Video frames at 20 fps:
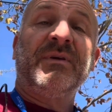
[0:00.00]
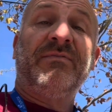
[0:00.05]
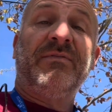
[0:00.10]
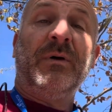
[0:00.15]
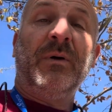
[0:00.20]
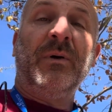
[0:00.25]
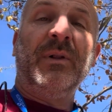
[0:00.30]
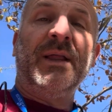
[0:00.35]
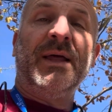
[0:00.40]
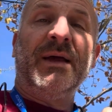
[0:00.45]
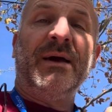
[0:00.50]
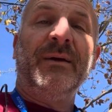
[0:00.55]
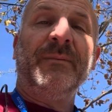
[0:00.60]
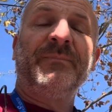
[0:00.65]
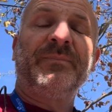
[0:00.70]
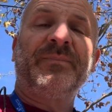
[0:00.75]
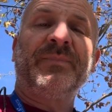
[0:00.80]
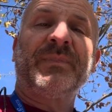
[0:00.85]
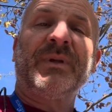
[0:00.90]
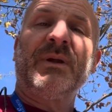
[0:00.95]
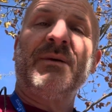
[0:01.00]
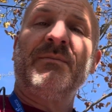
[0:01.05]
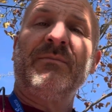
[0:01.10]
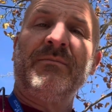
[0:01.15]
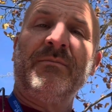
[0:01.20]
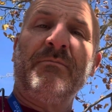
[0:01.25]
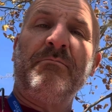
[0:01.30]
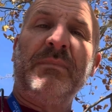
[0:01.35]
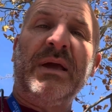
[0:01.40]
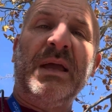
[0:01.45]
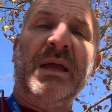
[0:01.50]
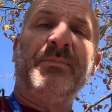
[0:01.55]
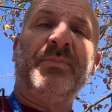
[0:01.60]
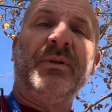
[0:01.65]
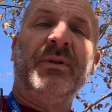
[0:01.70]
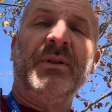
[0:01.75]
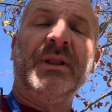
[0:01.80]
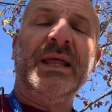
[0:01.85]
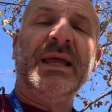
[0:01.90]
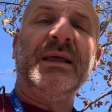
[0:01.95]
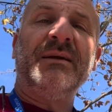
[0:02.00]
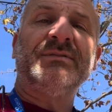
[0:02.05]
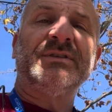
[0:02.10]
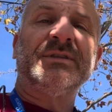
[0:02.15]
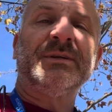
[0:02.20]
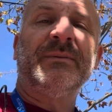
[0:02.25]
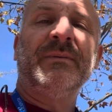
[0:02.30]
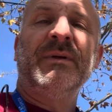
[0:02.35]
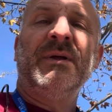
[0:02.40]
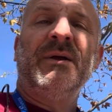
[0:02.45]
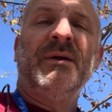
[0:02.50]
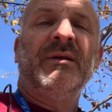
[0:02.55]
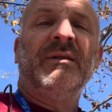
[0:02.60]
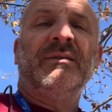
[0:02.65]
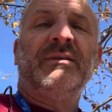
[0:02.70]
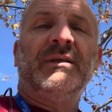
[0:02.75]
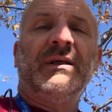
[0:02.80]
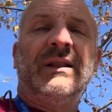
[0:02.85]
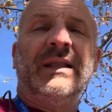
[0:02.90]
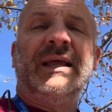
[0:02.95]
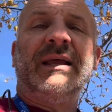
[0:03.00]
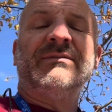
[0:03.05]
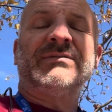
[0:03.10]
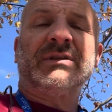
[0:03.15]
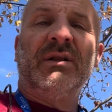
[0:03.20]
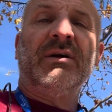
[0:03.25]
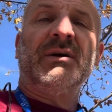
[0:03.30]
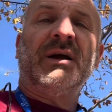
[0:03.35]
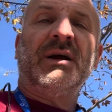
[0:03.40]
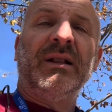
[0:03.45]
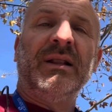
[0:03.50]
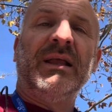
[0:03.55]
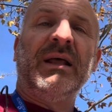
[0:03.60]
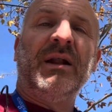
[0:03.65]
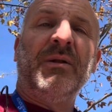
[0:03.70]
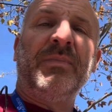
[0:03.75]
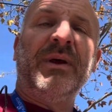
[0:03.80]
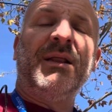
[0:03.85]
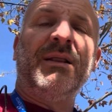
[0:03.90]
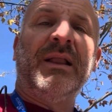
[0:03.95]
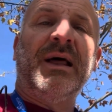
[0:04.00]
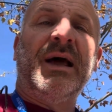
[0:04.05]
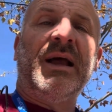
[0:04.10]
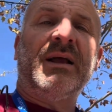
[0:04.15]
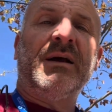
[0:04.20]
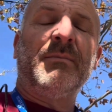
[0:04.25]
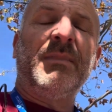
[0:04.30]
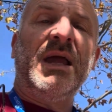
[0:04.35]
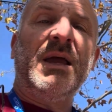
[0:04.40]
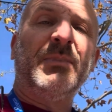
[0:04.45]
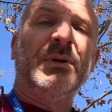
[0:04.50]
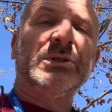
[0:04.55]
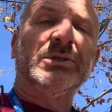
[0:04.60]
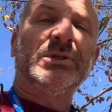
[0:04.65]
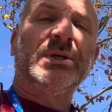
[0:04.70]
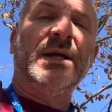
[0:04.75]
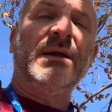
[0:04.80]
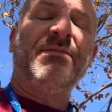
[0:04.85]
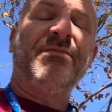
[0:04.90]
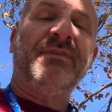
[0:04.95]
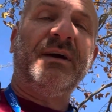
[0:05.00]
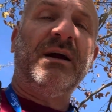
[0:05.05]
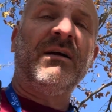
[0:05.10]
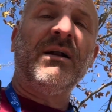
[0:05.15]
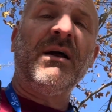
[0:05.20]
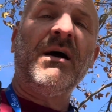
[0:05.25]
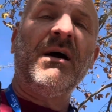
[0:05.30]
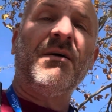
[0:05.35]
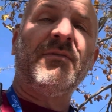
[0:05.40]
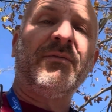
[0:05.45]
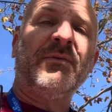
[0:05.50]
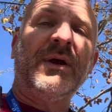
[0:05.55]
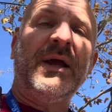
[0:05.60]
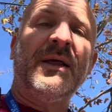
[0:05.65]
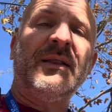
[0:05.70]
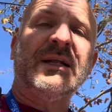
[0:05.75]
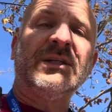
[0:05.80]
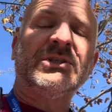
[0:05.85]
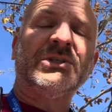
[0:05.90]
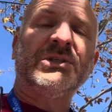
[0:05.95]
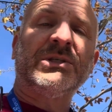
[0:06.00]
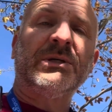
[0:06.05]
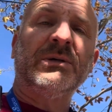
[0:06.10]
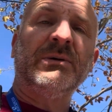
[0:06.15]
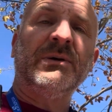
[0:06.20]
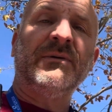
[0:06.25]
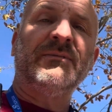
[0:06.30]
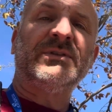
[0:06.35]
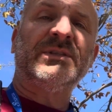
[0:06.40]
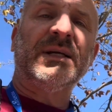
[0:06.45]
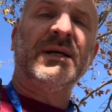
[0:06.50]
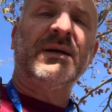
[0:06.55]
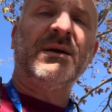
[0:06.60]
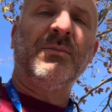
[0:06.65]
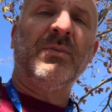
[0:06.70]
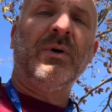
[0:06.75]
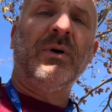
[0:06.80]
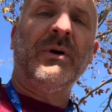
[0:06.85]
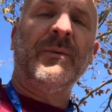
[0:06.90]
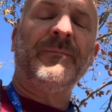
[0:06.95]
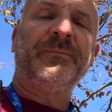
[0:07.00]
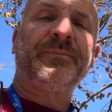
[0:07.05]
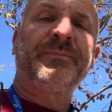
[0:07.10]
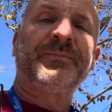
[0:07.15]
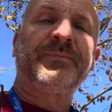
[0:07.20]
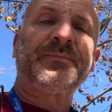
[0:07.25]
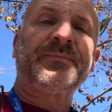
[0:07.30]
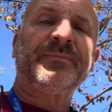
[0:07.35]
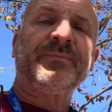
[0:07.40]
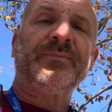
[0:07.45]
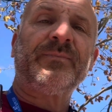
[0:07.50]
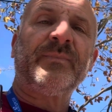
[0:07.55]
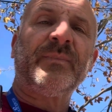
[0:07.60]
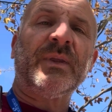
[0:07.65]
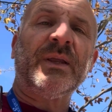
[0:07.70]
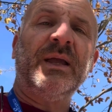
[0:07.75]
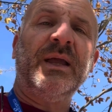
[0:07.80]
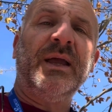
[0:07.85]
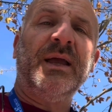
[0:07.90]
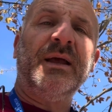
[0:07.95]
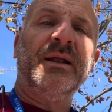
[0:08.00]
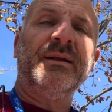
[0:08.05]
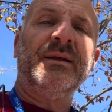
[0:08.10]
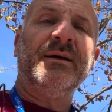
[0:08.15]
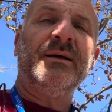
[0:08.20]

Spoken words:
folia, maple leaves. The leaves look a little bit like a maple tree. Fair enough, right? That's true of sycamore, and